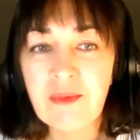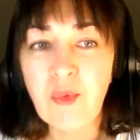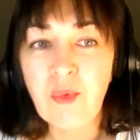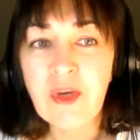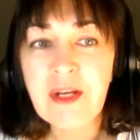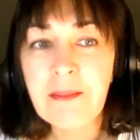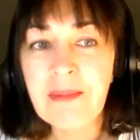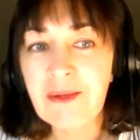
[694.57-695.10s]

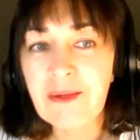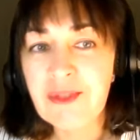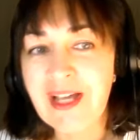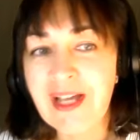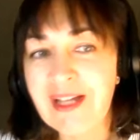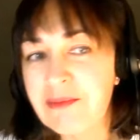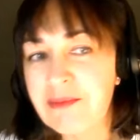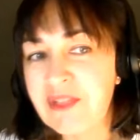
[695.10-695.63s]
What
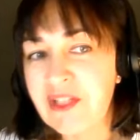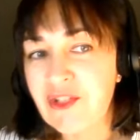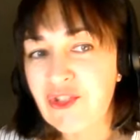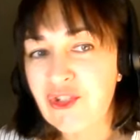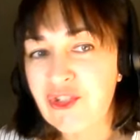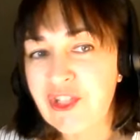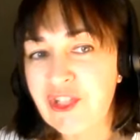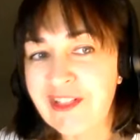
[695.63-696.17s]
about
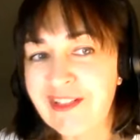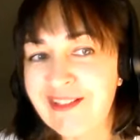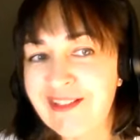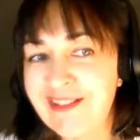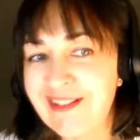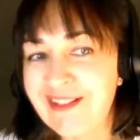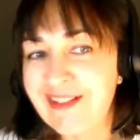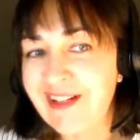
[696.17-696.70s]
ADAMTS13
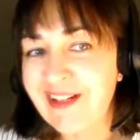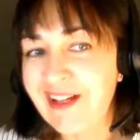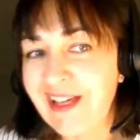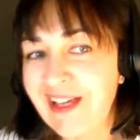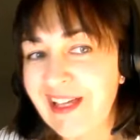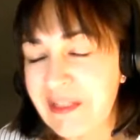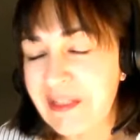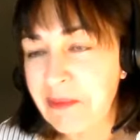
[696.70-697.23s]

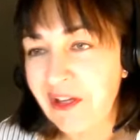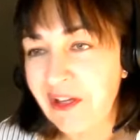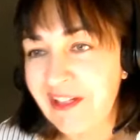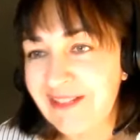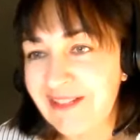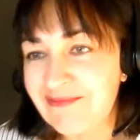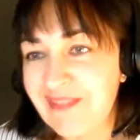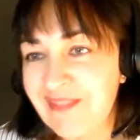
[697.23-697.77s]

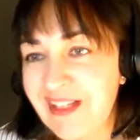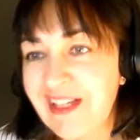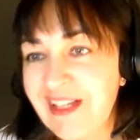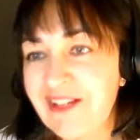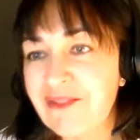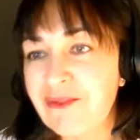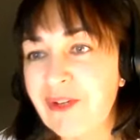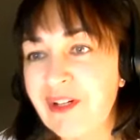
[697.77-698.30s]
antibody?
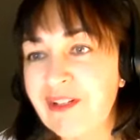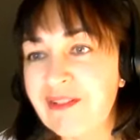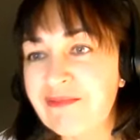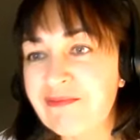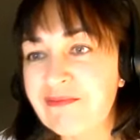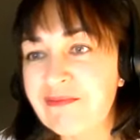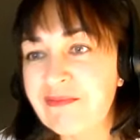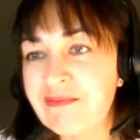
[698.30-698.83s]
Well,
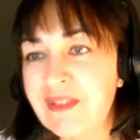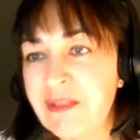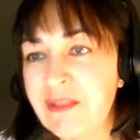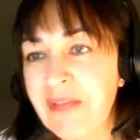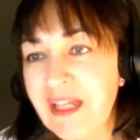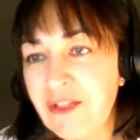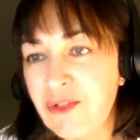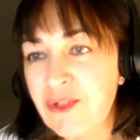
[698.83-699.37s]
the
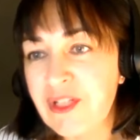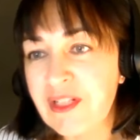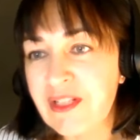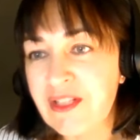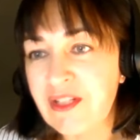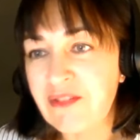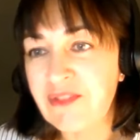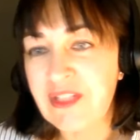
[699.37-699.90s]
main
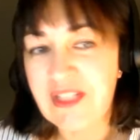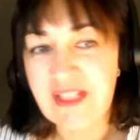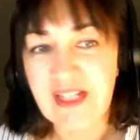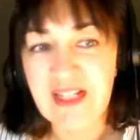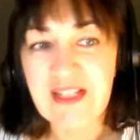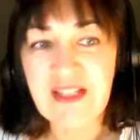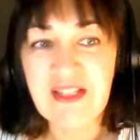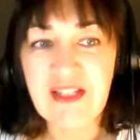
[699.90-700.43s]
utility of this
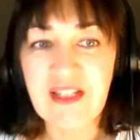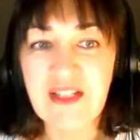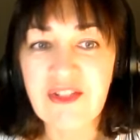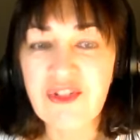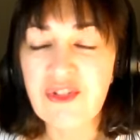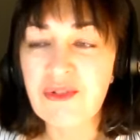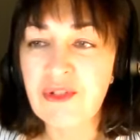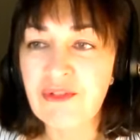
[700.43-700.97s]
test
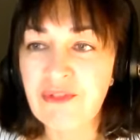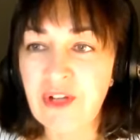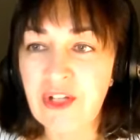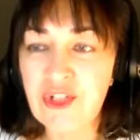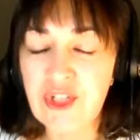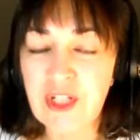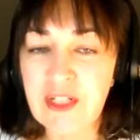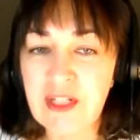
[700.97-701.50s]
is to
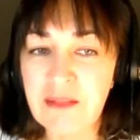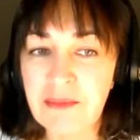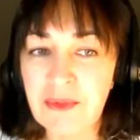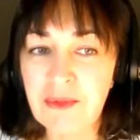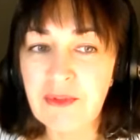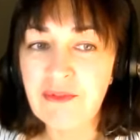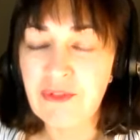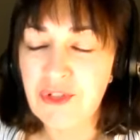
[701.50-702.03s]
differentiate
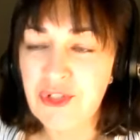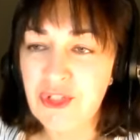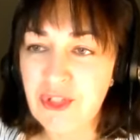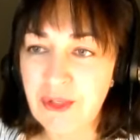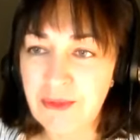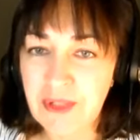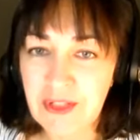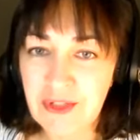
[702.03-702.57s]
immune versus
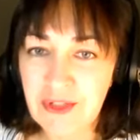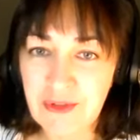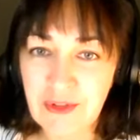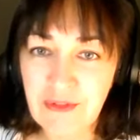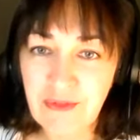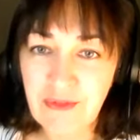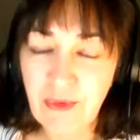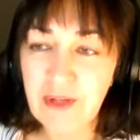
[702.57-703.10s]

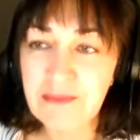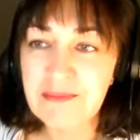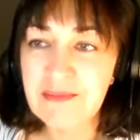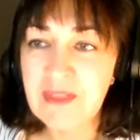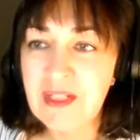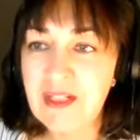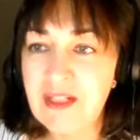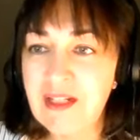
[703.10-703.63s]
hereditary form.
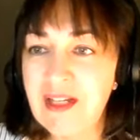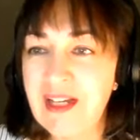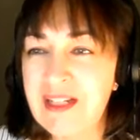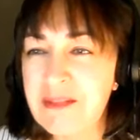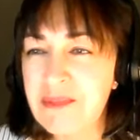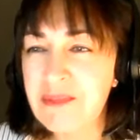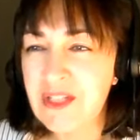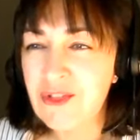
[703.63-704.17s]

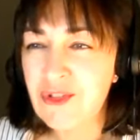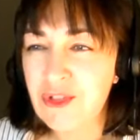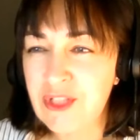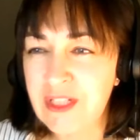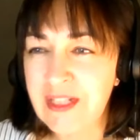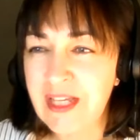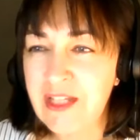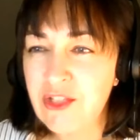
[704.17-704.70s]

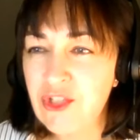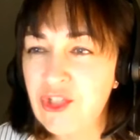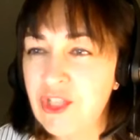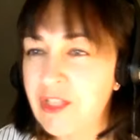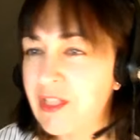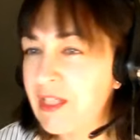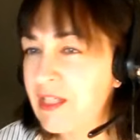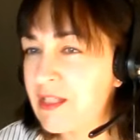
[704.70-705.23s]
ADAMTS13
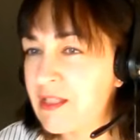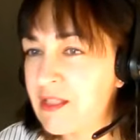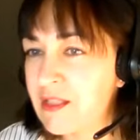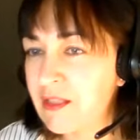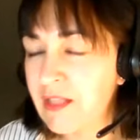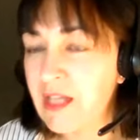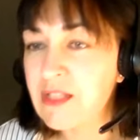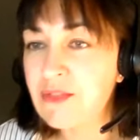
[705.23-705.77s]
antigen
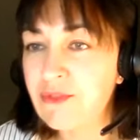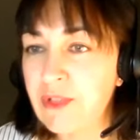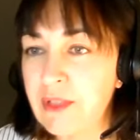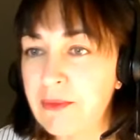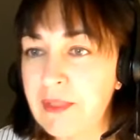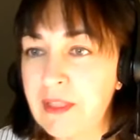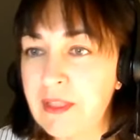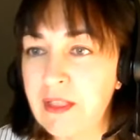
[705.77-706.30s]
is less
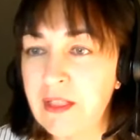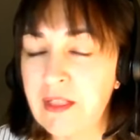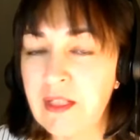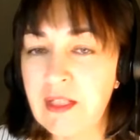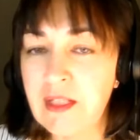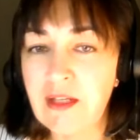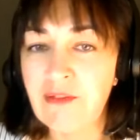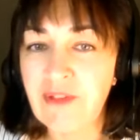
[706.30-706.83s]
frequently
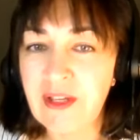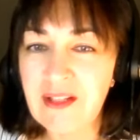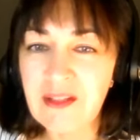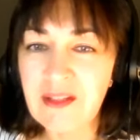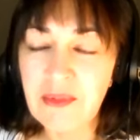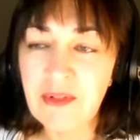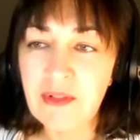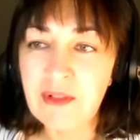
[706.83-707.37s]

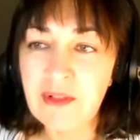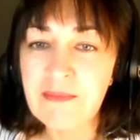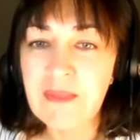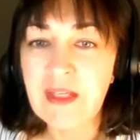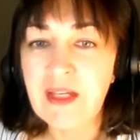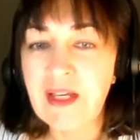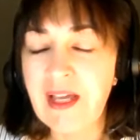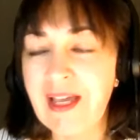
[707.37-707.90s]
available
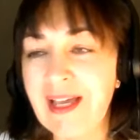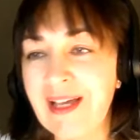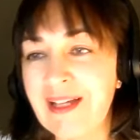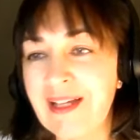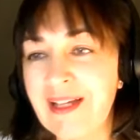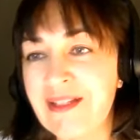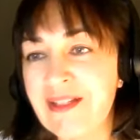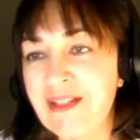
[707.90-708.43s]

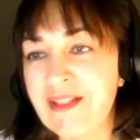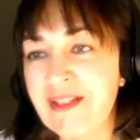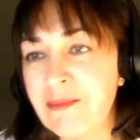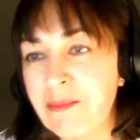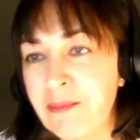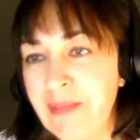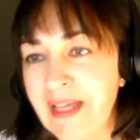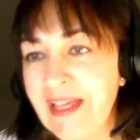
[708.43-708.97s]
and
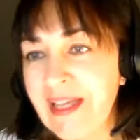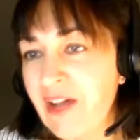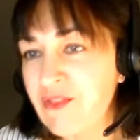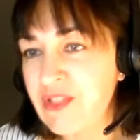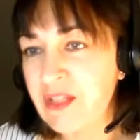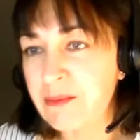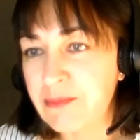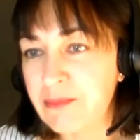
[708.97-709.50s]
may have
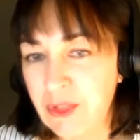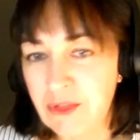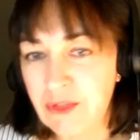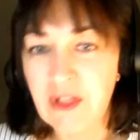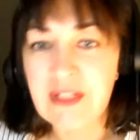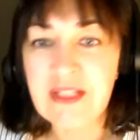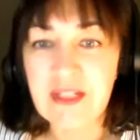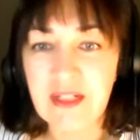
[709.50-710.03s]
some
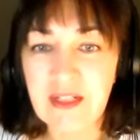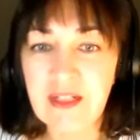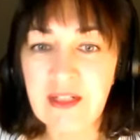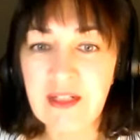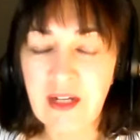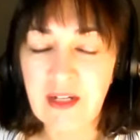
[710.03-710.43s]
prognostic